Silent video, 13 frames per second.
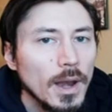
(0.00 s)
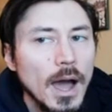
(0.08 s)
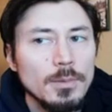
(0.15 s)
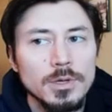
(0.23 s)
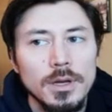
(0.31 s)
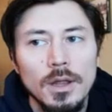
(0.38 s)

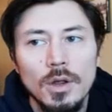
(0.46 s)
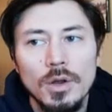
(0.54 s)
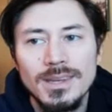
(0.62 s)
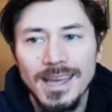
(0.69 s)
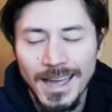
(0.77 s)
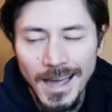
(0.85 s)
option here
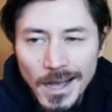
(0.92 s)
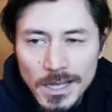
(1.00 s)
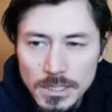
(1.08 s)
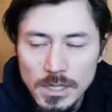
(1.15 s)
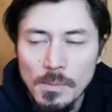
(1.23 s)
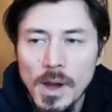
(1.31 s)
to
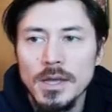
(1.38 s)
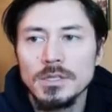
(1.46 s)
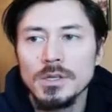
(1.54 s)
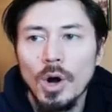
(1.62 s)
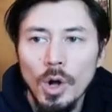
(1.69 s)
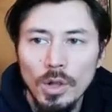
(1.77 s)

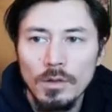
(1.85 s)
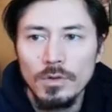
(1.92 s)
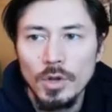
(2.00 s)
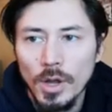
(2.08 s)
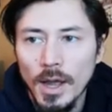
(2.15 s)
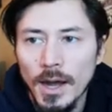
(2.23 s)
customize all of
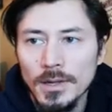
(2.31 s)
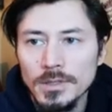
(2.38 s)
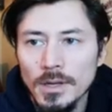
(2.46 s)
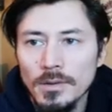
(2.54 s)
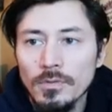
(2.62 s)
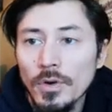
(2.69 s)
your
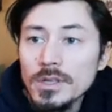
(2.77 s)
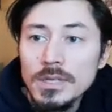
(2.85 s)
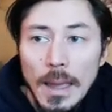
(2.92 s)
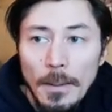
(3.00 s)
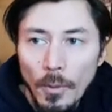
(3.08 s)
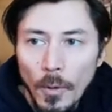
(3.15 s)
content. For
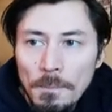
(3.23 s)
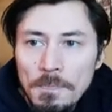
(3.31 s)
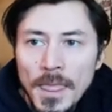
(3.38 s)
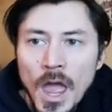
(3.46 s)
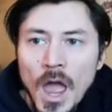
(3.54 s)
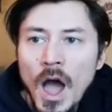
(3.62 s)
example,
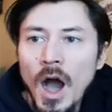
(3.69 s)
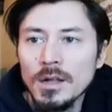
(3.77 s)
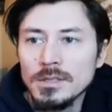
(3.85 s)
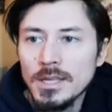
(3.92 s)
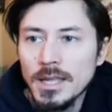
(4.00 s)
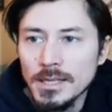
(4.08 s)

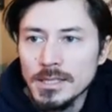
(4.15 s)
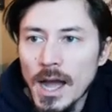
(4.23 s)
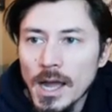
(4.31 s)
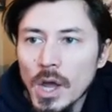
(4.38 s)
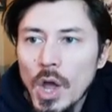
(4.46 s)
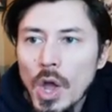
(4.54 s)
on
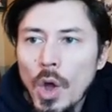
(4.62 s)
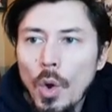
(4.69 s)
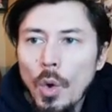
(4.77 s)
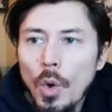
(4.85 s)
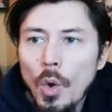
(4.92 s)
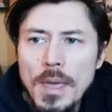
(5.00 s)
TikTok,
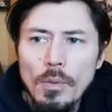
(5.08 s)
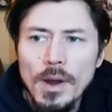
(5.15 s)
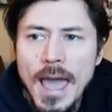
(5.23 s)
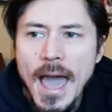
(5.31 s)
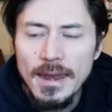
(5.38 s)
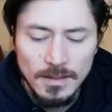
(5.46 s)
we may
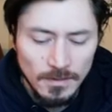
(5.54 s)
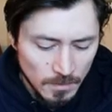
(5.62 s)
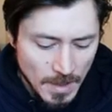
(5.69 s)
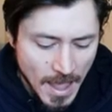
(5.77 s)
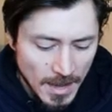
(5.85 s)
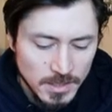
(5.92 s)
want to add in
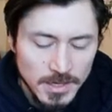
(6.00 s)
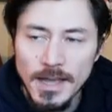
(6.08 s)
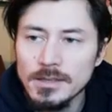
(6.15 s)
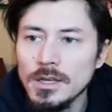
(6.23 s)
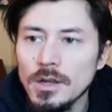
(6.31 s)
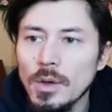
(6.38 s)
some
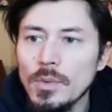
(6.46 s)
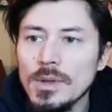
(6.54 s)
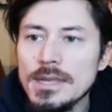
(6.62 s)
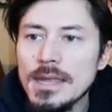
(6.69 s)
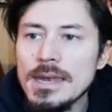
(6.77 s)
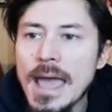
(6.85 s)
hashtags here that we
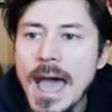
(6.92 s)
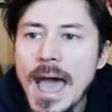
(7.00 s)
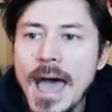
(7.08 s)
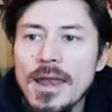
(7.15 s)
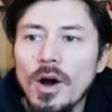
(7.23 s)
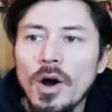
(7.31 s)
didn't
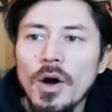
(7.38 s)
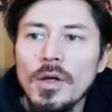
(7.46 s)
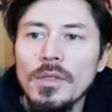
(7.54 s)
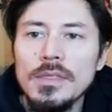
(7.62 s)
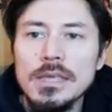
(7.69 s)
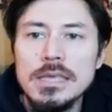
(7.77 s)
add
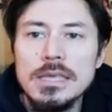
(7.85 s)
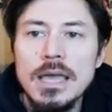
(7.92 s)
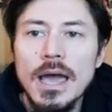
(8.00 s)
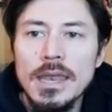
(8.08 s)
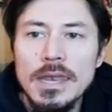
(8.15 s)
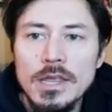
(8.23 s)
on
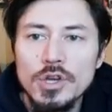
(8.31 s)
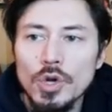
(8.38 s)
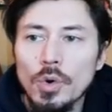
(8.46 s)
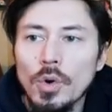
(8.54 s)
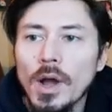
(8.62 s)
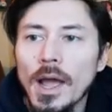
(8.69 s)
the
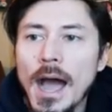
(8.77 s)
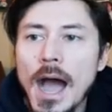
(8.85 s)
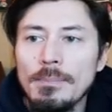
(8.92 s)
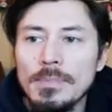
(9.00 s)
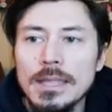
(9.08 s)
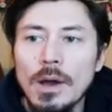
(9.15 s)
initial
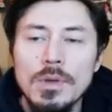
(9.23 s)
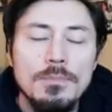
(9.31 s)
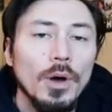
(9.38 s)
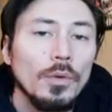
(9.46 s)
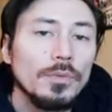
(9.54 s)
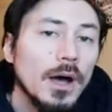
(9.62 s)
copy that we
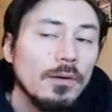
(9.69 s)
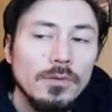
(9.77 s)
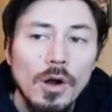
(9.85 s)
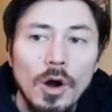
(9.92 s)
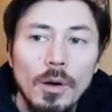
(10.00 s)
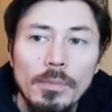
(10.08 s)
built out
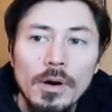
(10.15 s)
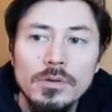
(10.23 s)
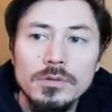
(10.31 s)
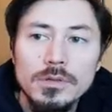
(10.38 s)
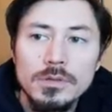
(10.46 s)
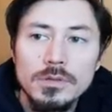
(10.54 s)
for all
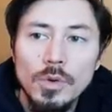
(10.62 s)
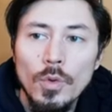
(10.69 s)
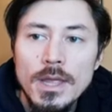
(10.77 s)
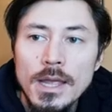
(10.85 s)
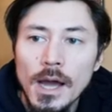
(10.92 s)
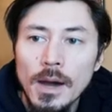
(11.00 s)
posts. So
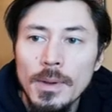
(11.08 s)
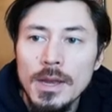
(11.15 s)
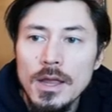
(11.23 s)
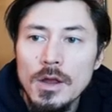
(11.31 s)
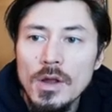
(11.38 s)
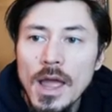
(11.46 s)
we can come in
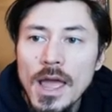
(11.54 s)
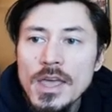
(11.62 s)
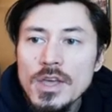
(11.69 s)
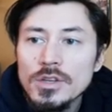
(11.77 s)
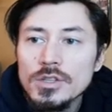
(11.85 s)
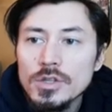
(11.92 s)
here,
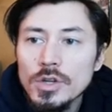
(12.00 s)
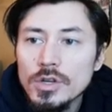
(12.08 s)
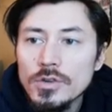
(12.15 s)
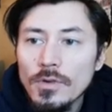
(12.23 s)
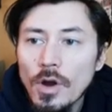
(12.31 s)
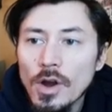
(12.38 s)

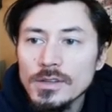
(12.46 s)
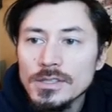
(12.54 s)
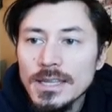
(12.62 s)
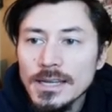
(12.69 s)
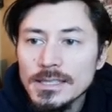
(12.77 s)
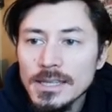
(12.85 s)
search for our
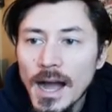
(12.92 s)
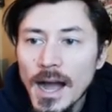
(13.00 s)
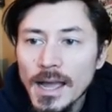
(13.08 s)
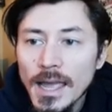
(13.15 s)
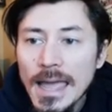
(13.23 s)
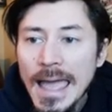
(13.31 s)

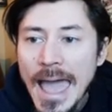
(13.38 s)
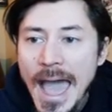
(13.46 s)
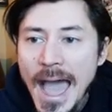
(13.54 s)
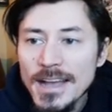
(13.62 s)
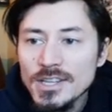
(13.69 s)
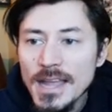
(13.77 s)
TikTok
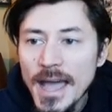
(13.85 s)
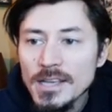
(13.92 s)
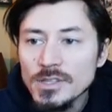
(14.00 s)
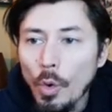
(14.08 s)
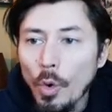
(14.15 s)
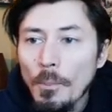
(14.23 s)

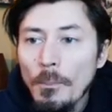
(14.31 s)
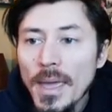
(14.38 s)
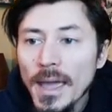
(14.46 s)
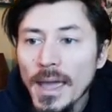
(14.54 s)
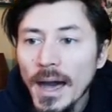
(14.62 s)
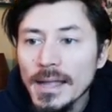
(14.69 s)
hashtags or
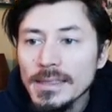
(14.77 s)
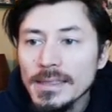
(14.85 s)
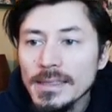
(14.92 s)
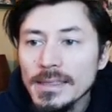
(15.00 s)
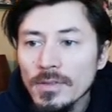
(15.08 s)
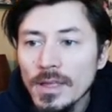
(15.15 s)
pick a
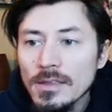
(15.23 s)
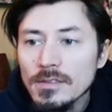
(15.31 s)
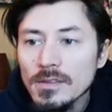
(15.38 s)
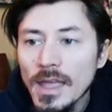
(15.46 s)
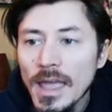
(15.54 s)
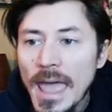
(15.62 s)
different
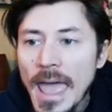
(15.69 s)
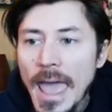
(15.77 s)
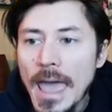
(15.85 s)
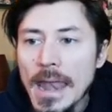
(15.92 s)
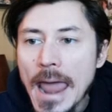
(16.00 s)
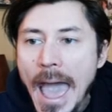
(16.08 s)
list
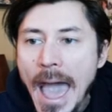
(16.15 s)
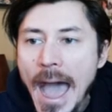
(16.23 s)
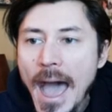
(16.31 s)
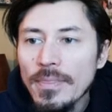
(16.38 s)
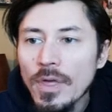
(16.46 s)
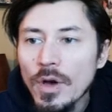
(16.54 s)
and
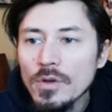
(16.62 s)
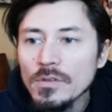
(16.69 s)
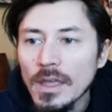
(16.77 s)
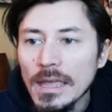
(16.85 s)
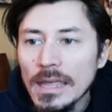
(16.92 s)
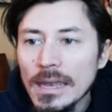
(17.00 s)
add
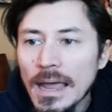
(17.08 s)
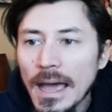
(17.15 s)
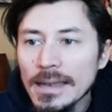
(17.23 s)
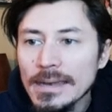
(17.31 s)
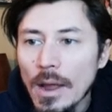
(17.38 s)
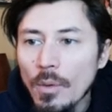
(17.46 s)
those in
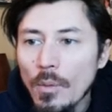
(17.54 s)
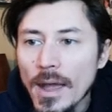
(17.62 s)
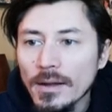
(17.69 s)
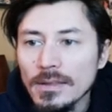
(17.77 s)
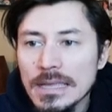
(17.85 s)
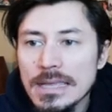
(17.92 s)

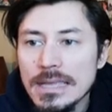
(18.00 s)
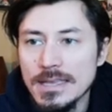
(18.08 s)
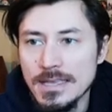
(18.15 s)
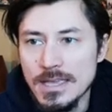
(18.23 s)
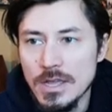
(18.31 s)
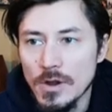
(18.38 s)
directly
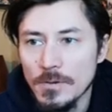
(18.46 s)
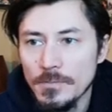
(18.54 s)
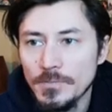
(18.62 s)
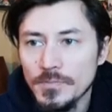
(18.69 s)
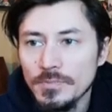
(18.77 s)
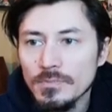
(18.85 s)
here.
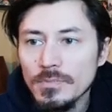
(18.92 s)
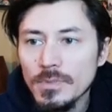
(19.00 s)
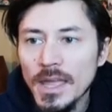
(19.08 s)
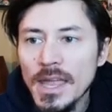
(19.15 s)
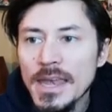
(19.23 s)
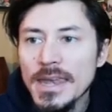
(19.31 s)

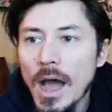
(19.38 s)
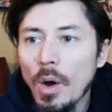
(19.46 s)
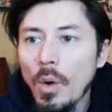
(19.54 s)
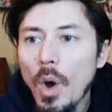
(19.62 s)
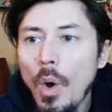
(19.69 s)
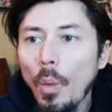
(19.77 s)

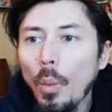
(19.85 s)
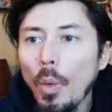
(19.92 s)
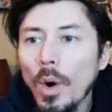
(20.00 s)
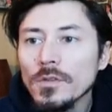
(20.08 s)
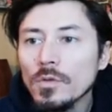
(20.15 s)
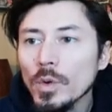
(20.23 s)
Now,
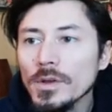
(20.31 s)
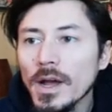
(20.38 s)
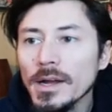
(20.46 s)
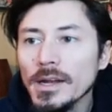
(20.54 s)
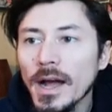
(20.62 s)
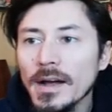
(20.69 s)
once we're
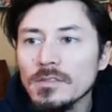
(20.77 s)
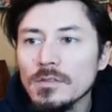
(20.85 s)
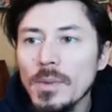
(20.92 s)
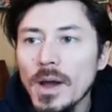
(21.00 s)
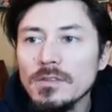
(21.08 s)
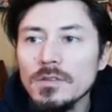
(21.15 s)
done
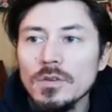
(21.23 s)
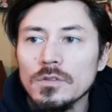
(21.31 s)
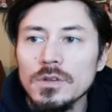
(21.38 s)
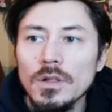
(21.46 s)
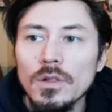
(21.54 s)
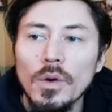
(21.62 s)
customizing, you'll
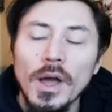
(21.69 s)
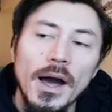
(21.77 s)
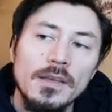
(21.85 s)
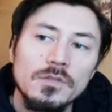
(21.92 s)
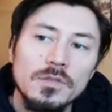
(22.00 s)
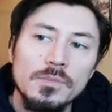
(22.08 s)
see a little
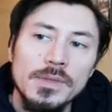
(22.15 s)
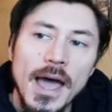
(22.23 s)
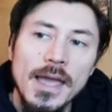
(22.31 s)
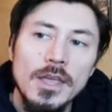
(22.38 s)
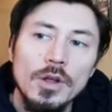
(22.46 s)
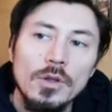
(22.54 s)
custom
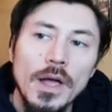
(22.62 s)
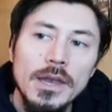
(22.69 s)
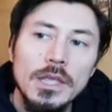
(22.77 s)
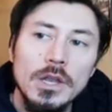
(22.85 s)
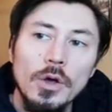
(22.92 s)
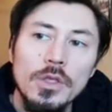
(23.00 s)
tag here
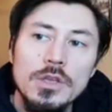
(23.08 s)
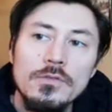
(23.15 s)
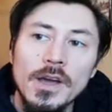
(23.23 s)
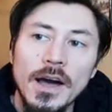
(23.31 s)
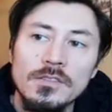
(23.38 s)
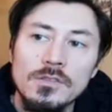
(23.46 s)
letting you know that
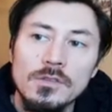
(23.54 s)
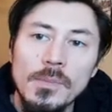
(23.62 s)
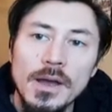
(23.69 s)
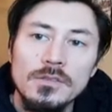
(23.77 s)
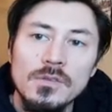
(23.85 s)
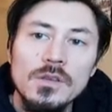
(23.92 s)
you've
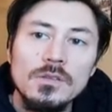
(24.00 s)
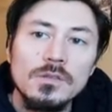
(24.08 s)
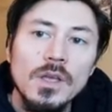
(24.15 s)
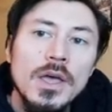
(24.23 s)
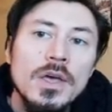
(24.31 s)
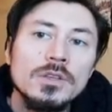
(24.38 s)
customized
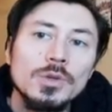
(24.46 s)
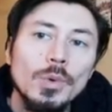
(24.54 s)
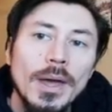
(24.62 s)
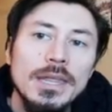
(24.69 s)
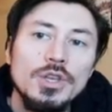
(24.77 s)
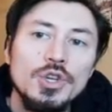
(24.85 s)
this. So
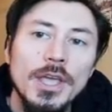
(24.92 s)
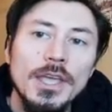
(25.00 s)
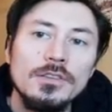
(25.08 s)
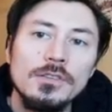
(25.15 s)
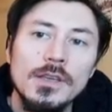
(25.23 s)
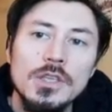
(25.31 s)
any
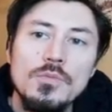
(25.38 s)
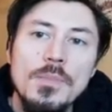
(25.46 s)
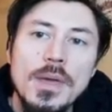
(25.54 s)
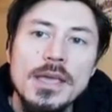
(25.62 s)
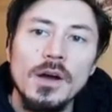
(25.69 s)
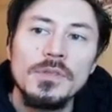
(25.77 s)
changes that you
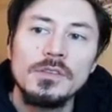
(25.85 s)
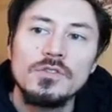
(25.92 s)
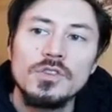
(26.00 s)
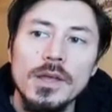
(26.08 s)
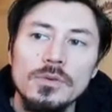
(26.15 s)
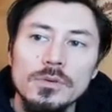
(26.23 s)
make on this
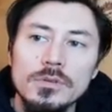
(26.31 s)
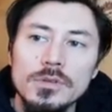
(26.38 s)
general